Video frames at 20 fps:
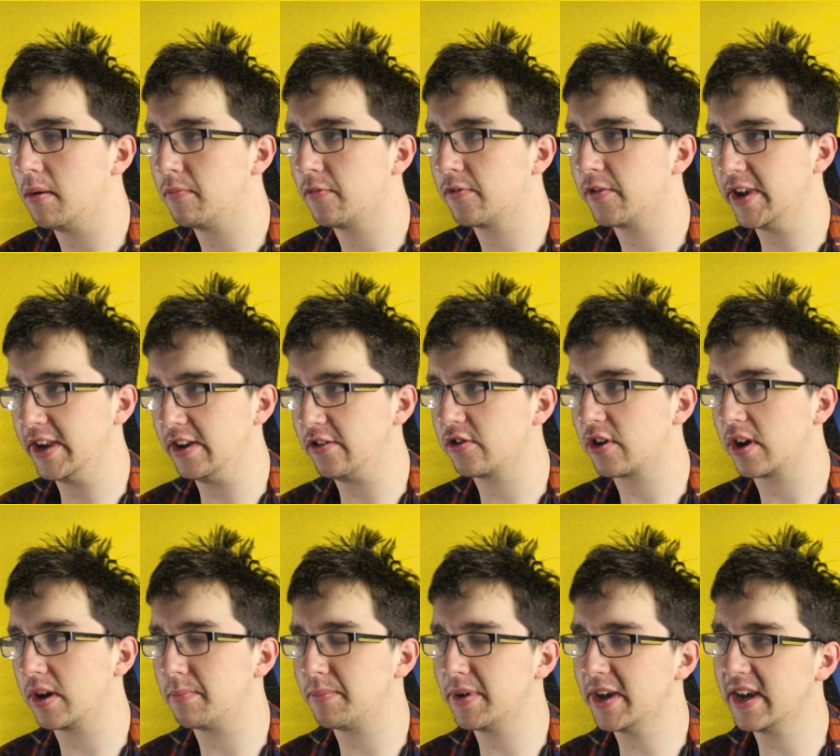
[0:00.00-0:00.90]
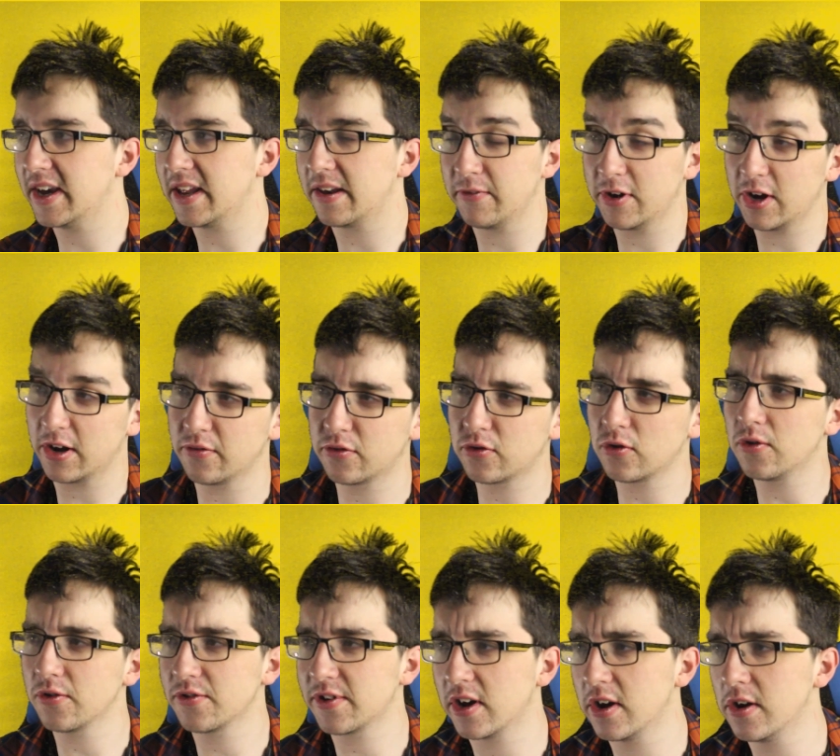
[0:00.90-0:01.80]
for each kind of bit, and then we kind of
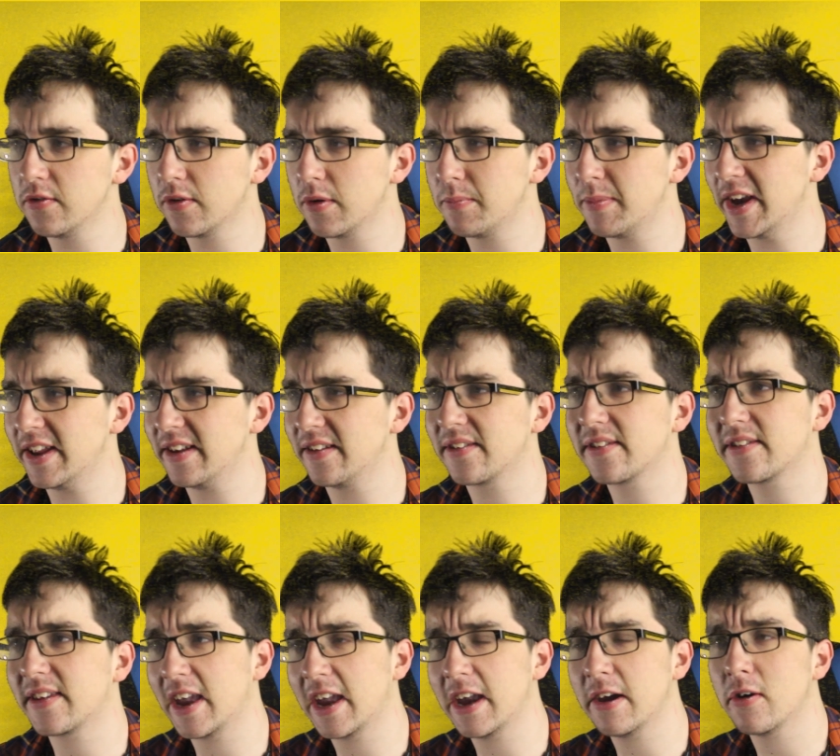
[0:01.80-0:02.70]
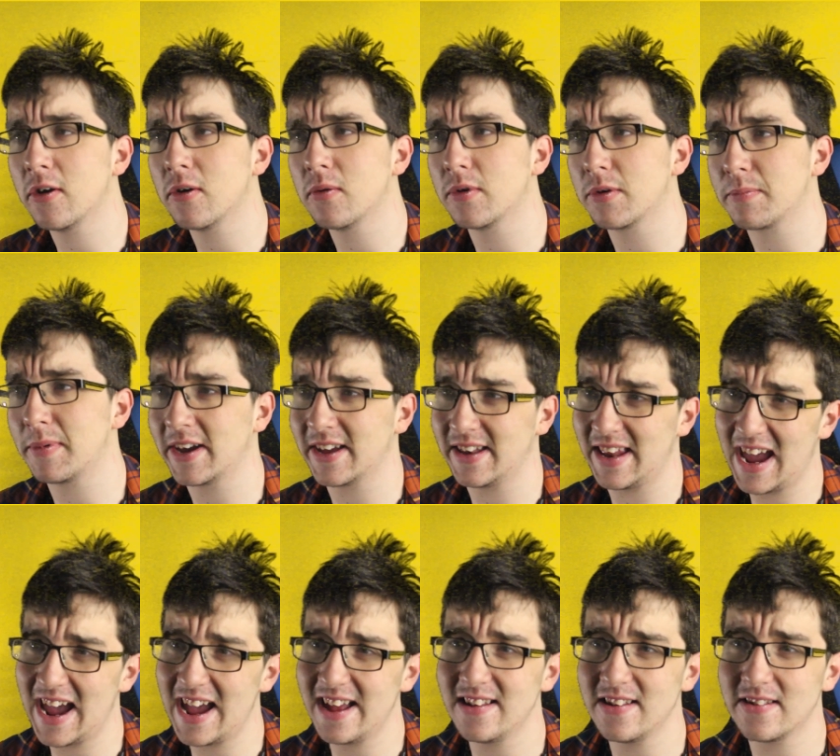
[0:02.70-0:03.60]
talked it over a bit, and then Sarah would make an
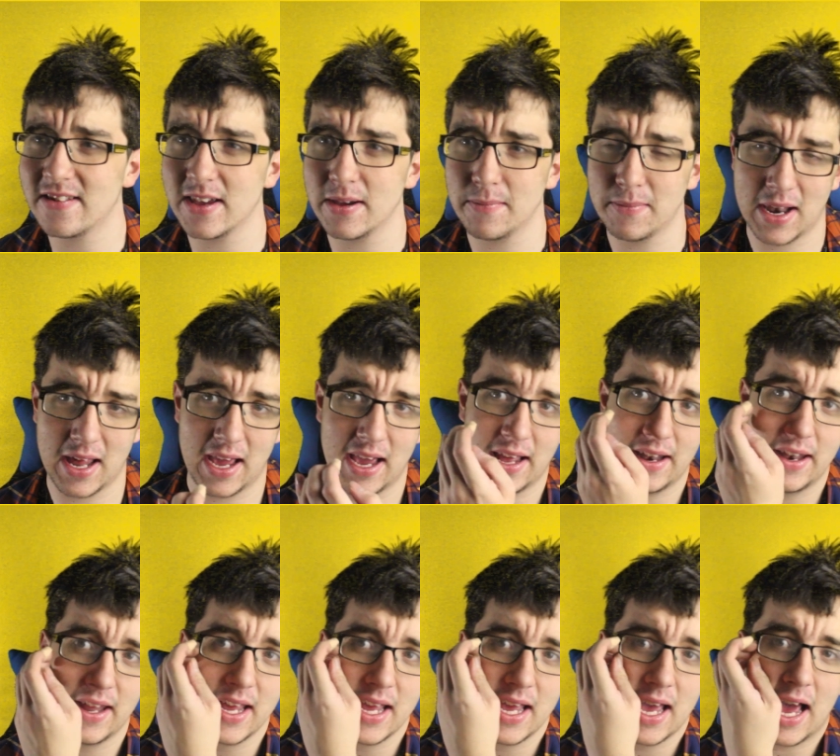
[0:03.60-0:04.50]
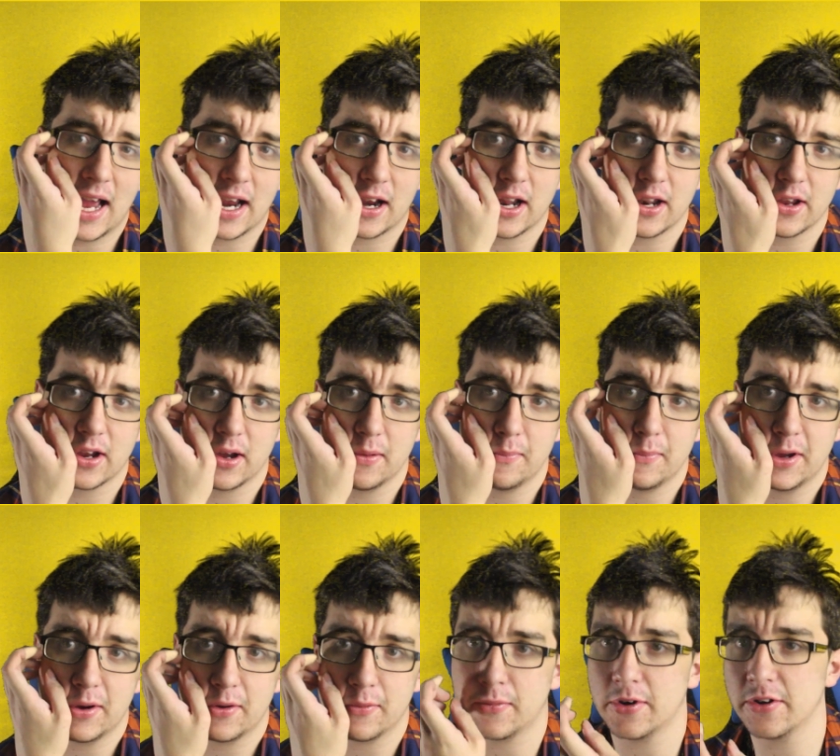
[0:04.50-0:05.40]
editing plan and kind of go
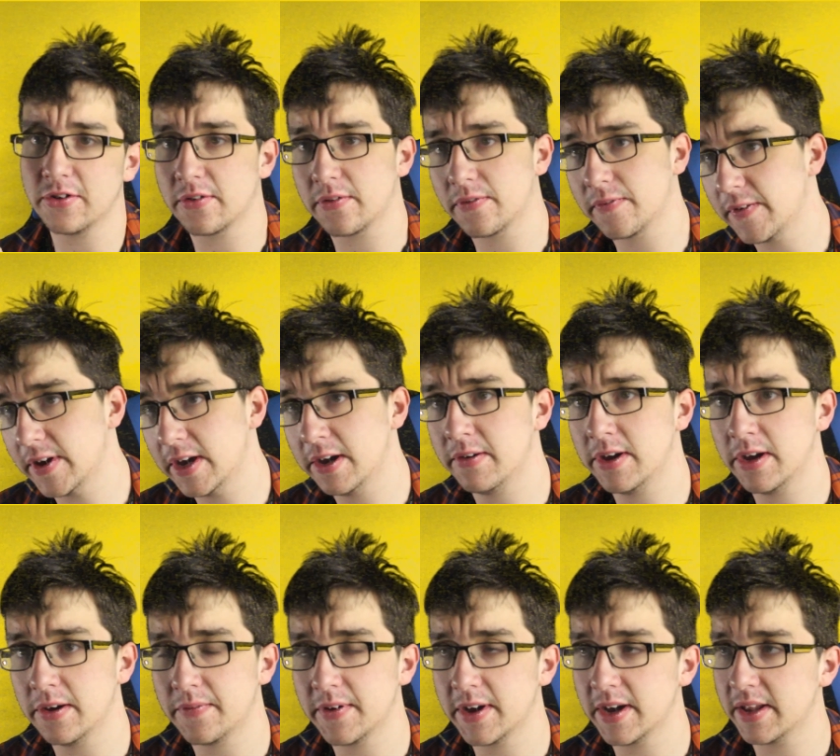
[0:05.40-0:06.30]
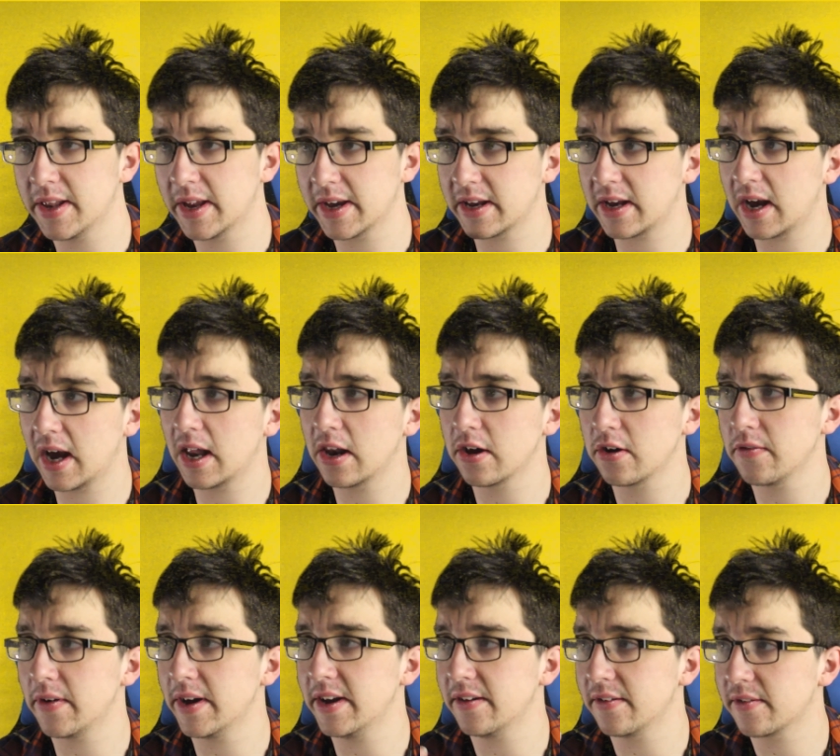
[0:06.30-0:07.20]
more into theory of it and like colour
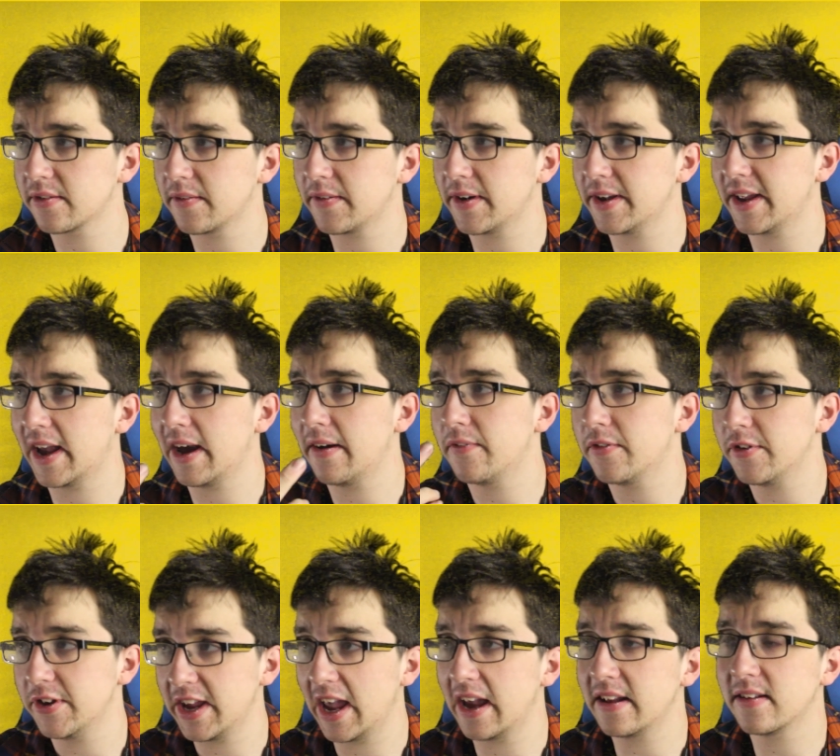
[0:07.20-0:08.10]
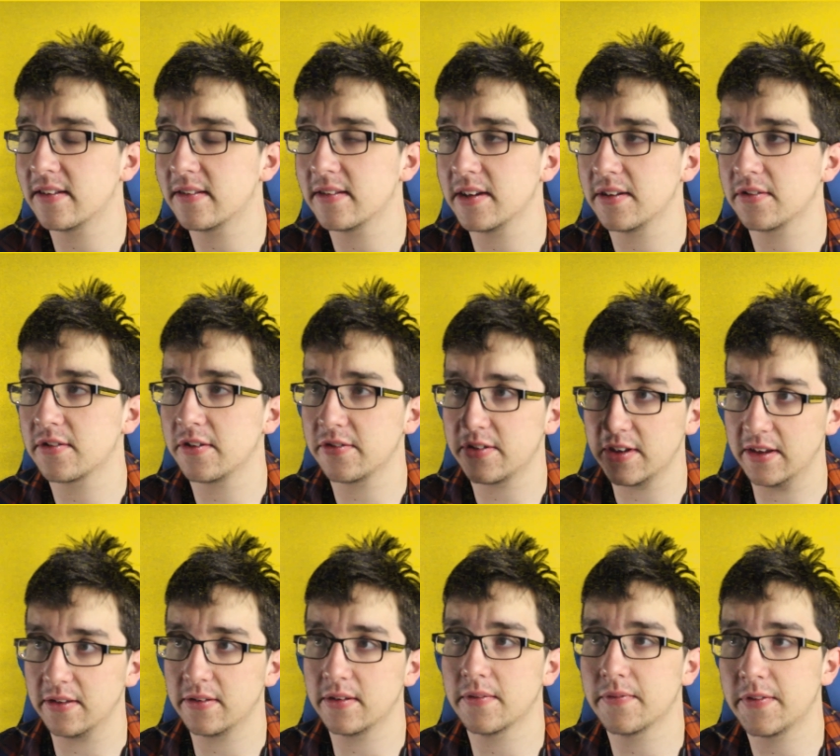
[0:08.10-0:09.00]
grading, stuff like that for the editing, so it's
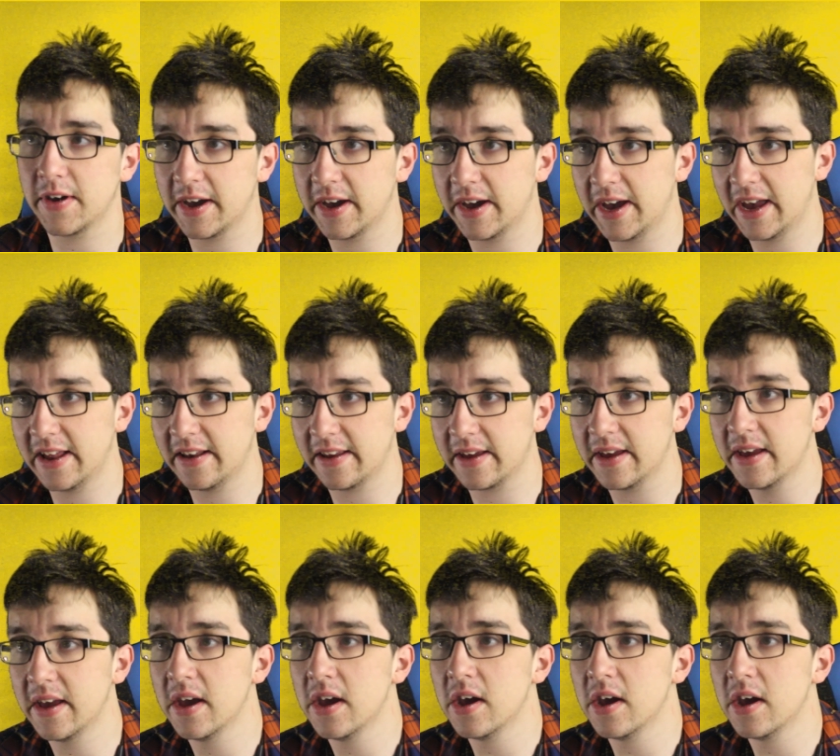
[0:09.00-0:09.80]
easier for her to edit.